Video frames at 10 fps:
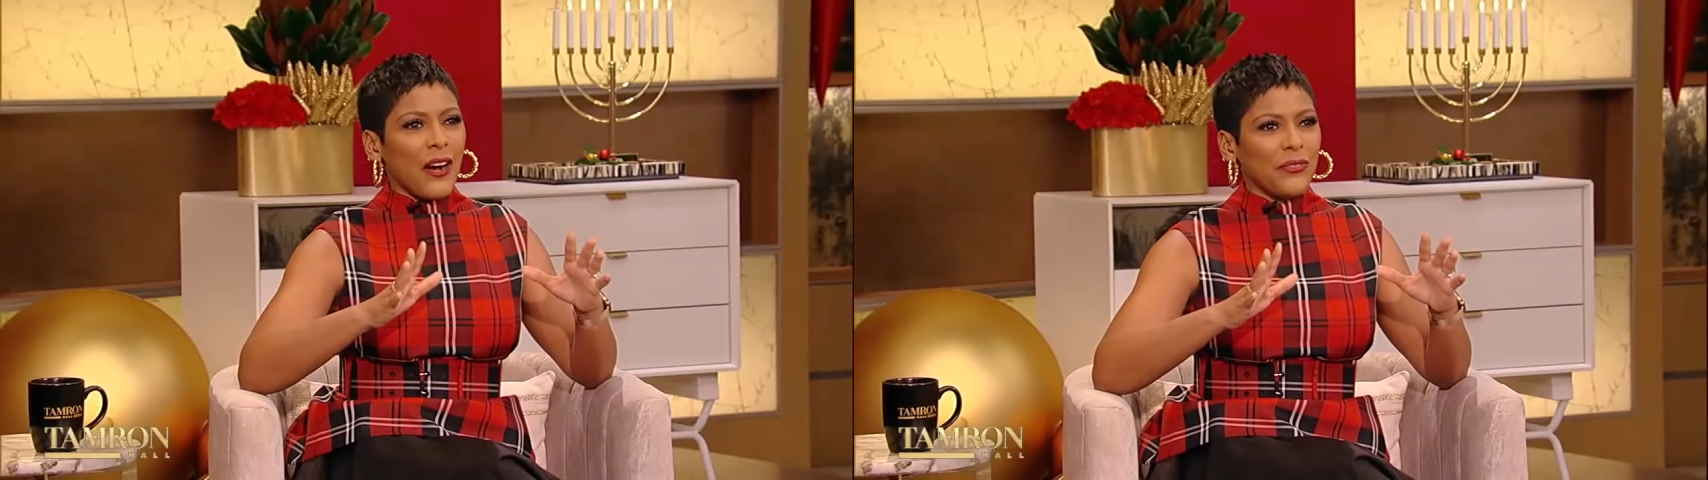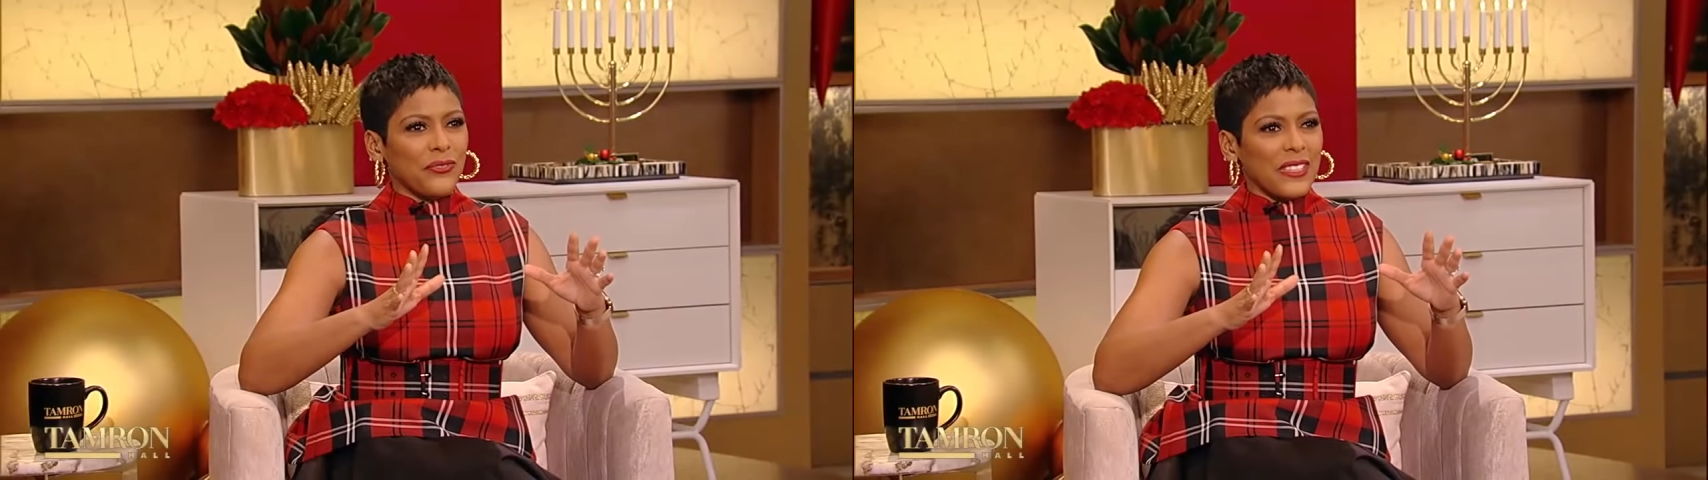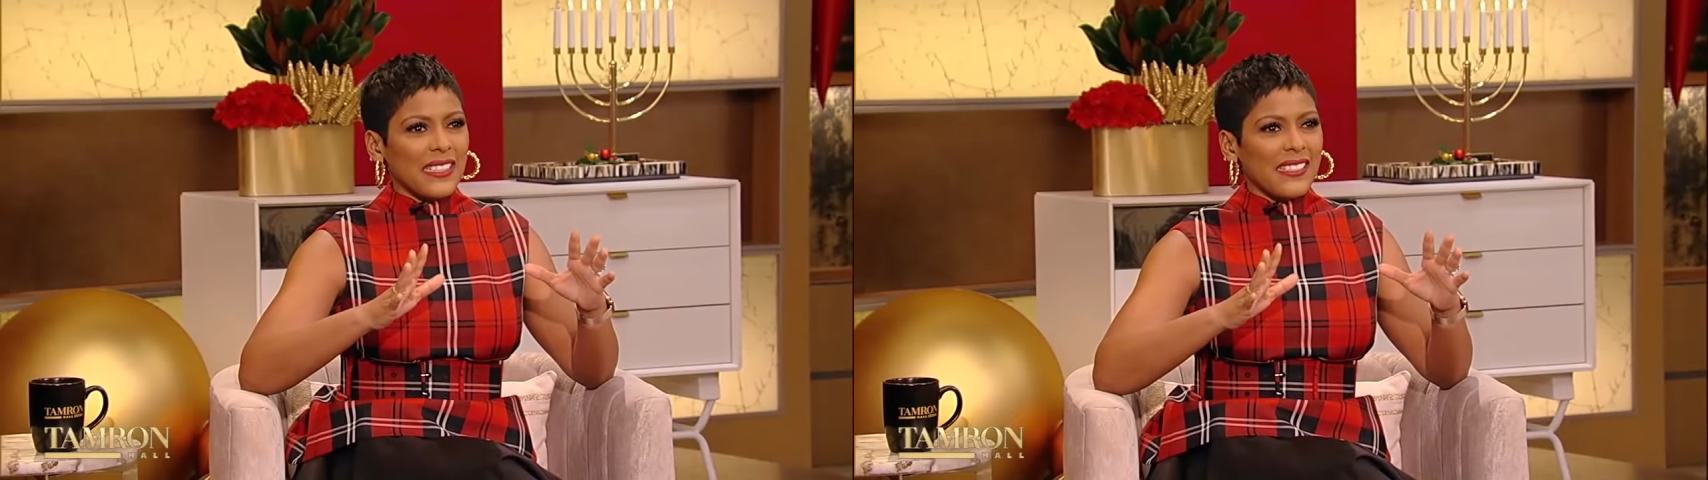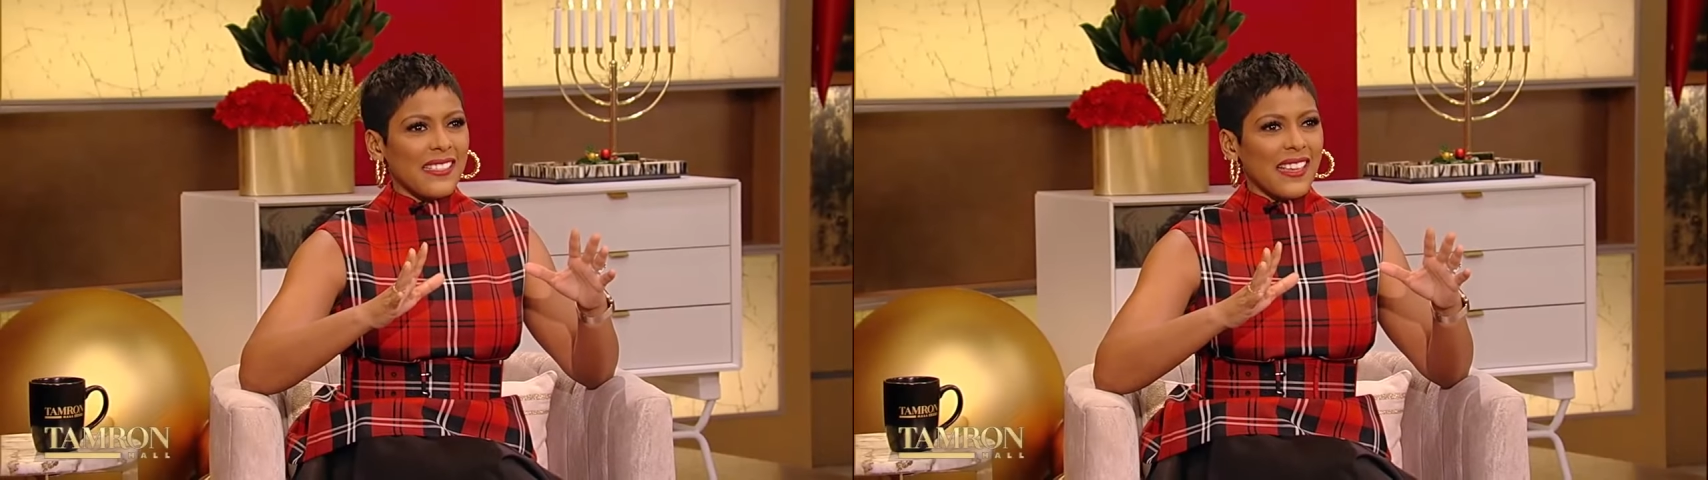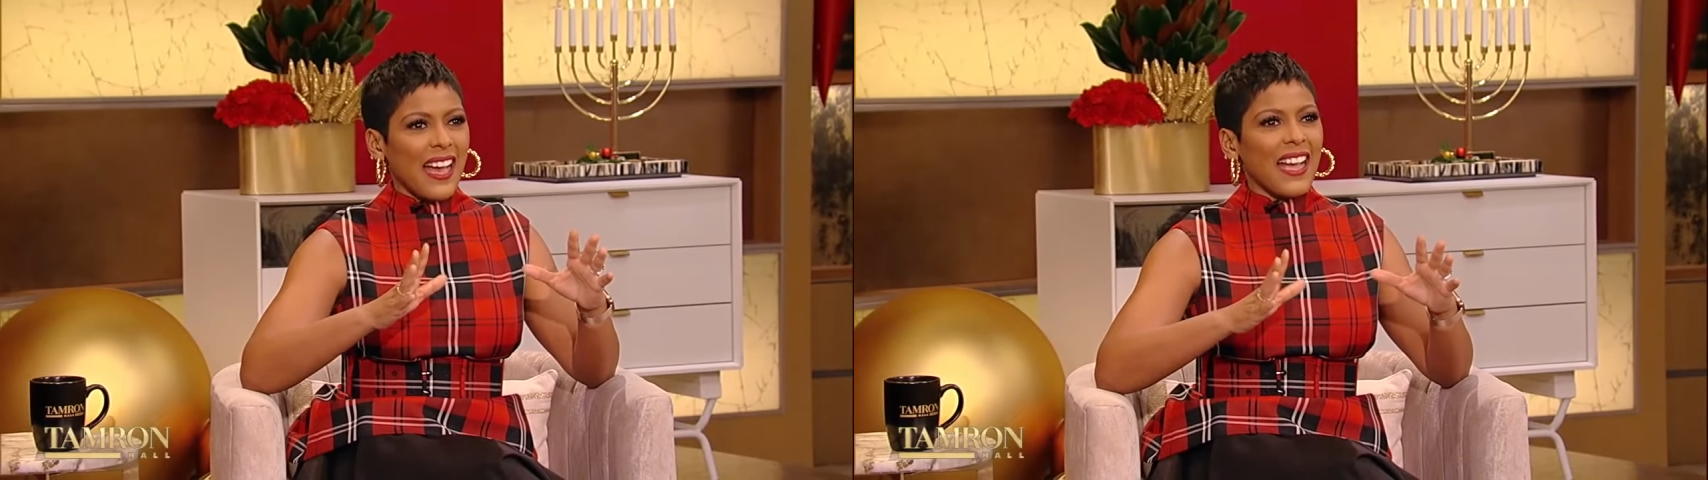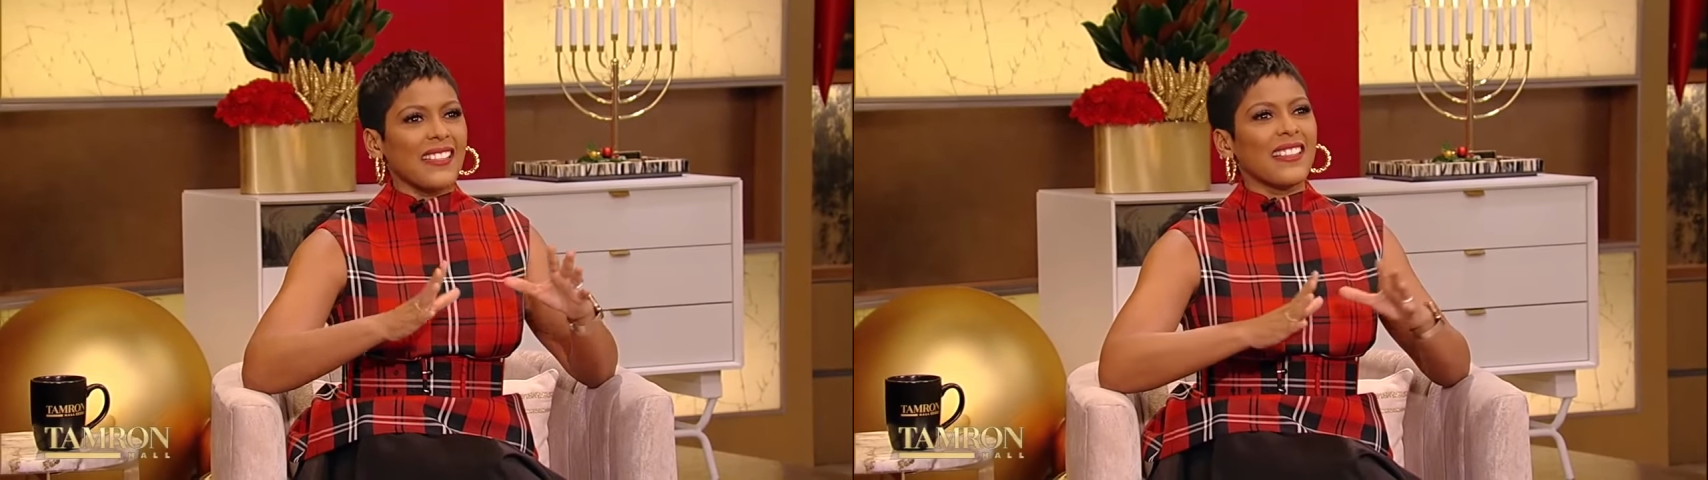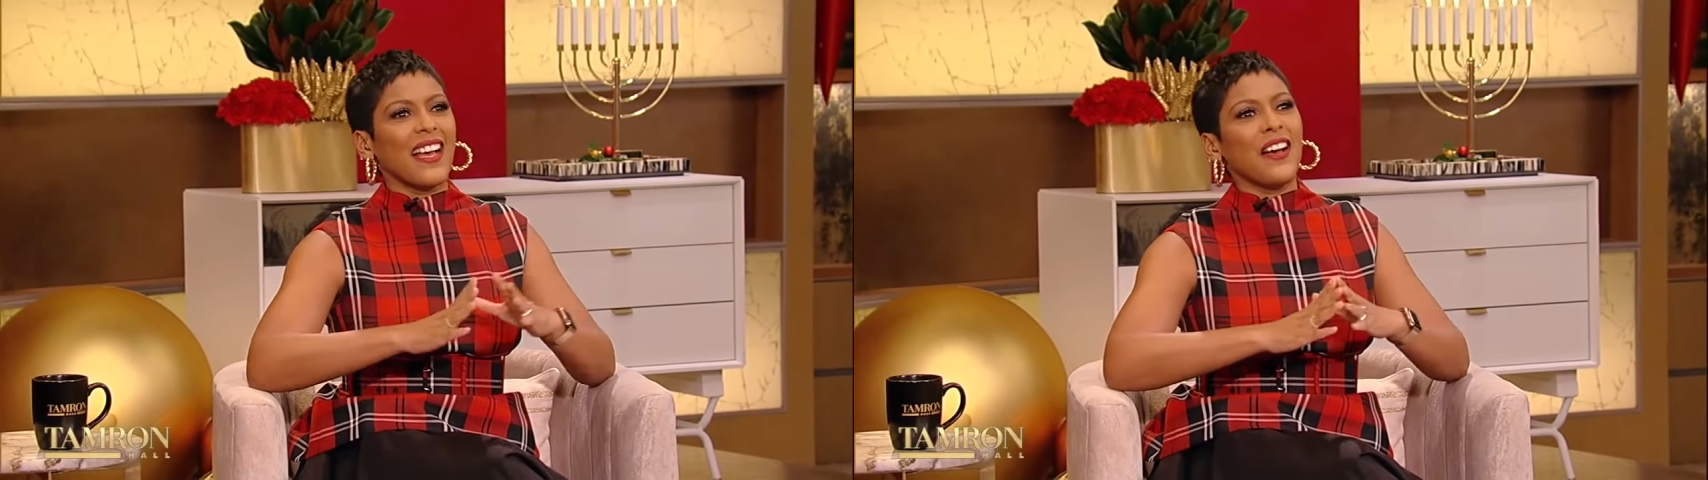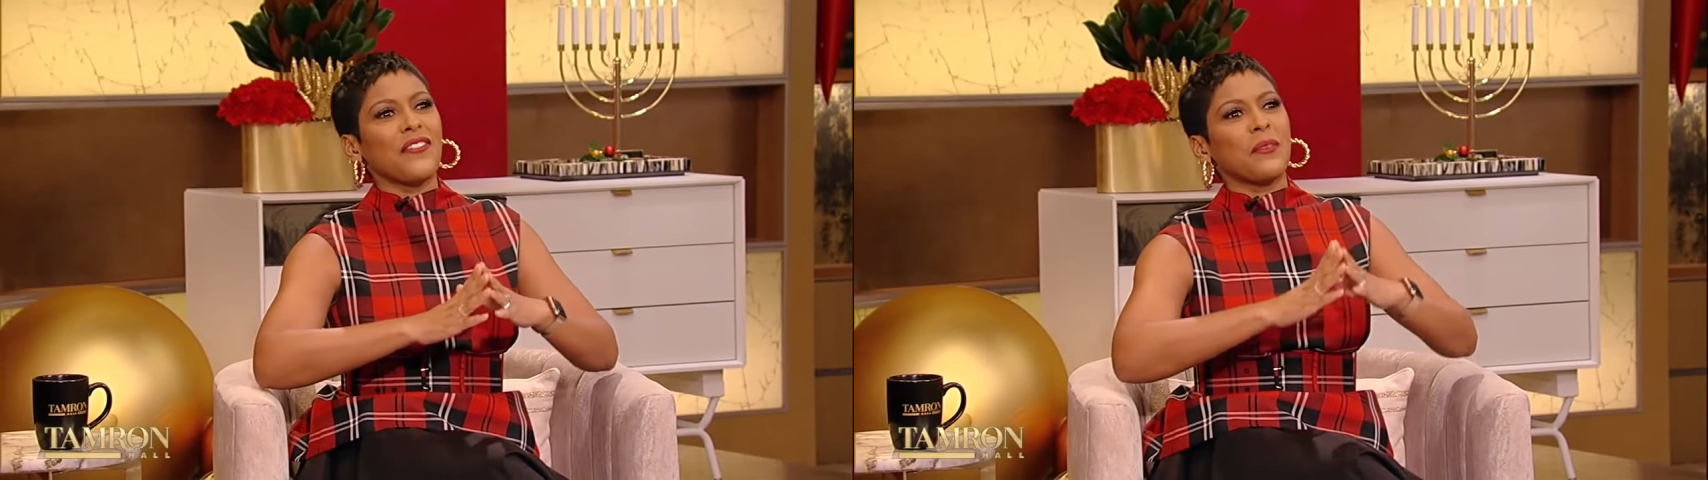outfits. I
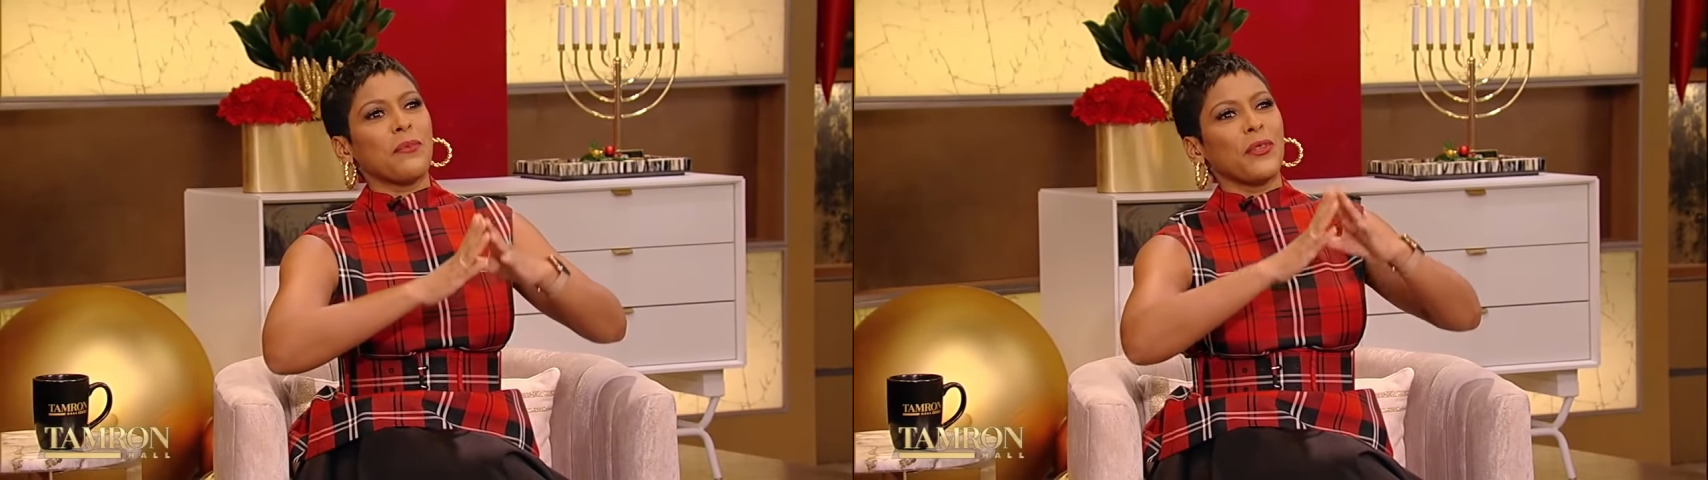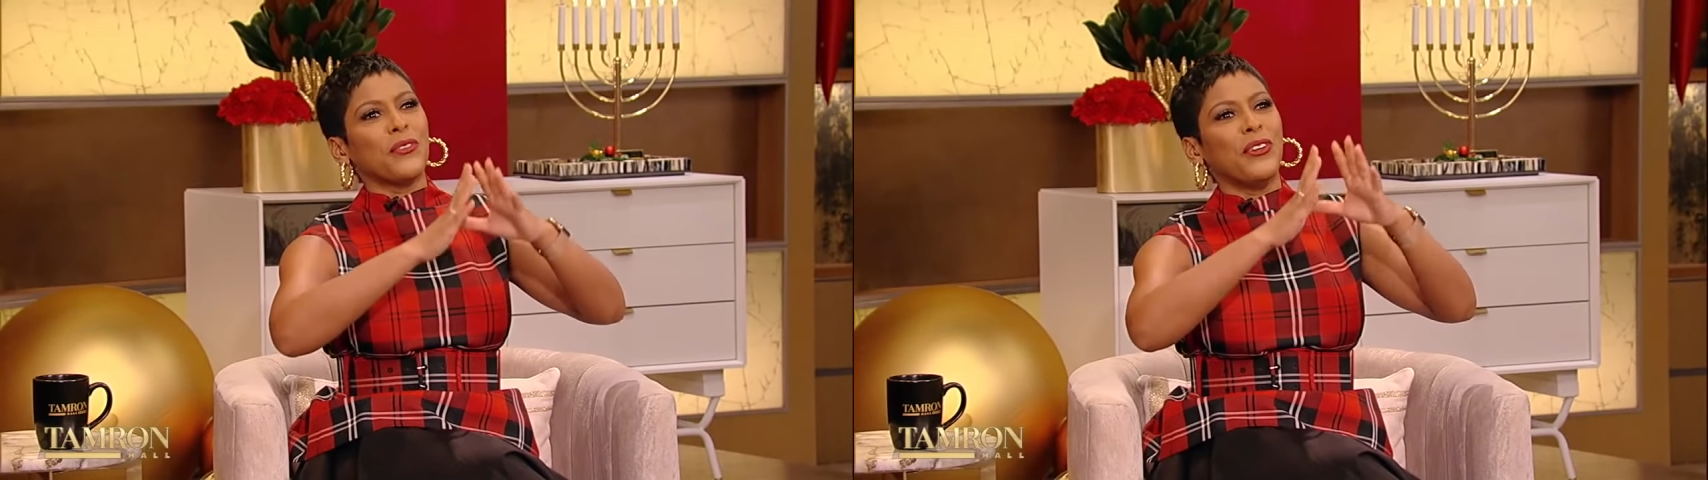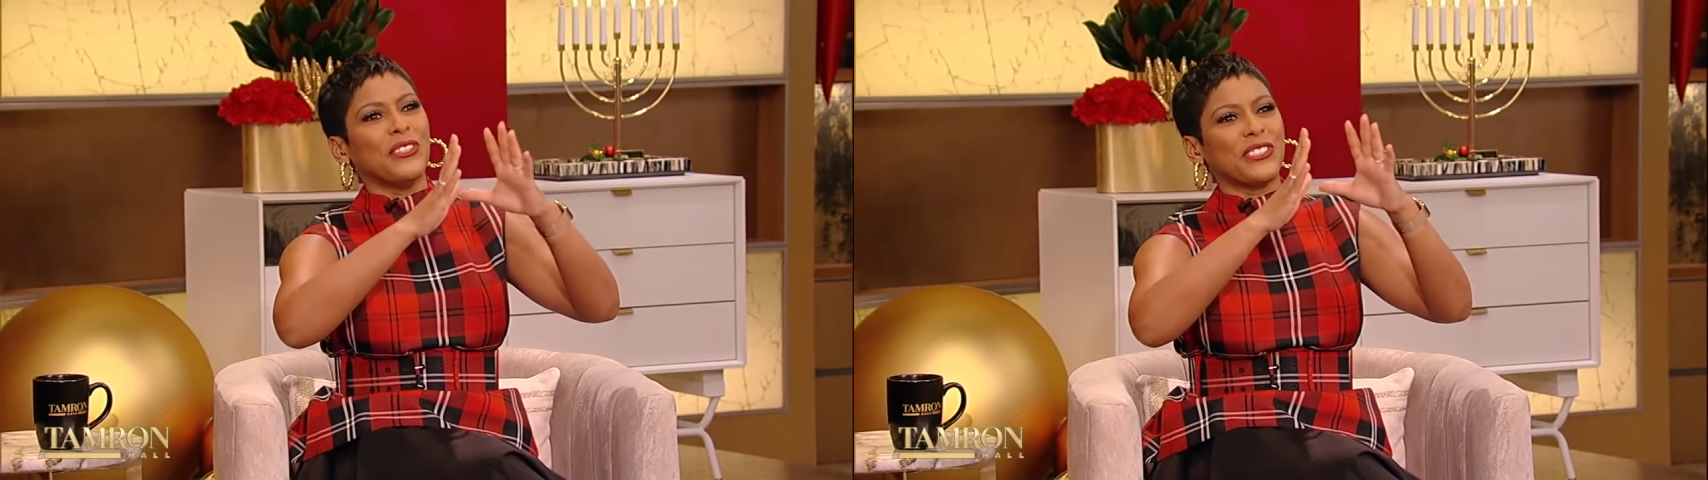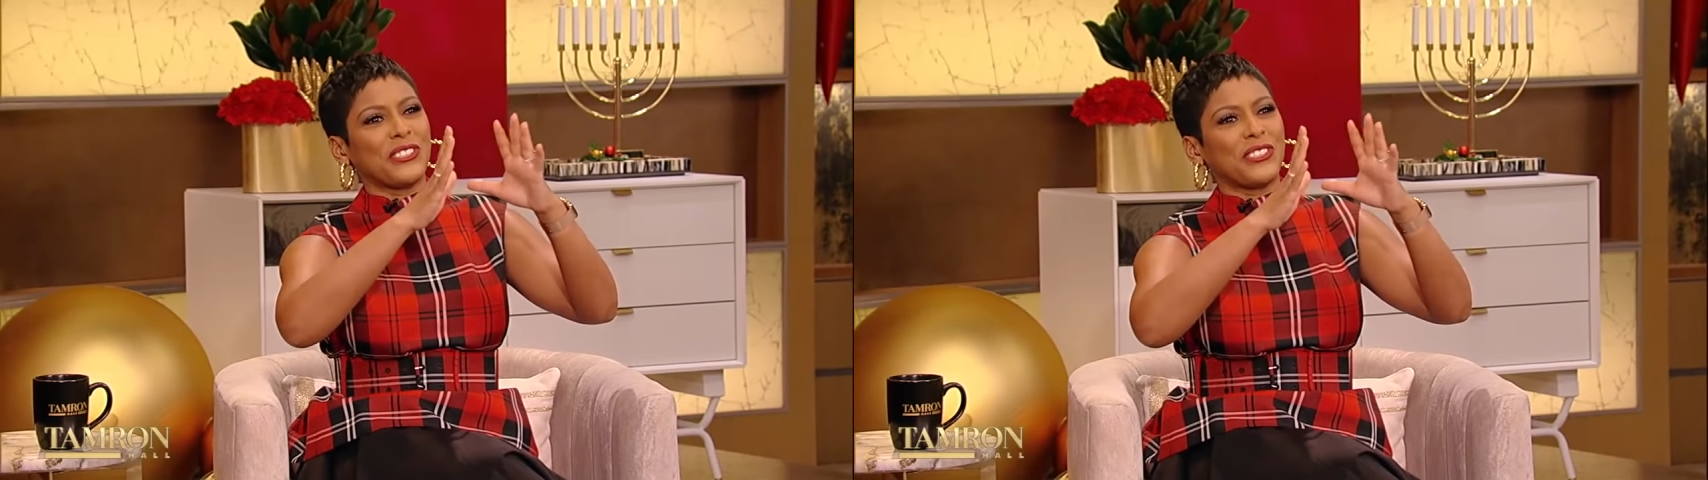love the beautiful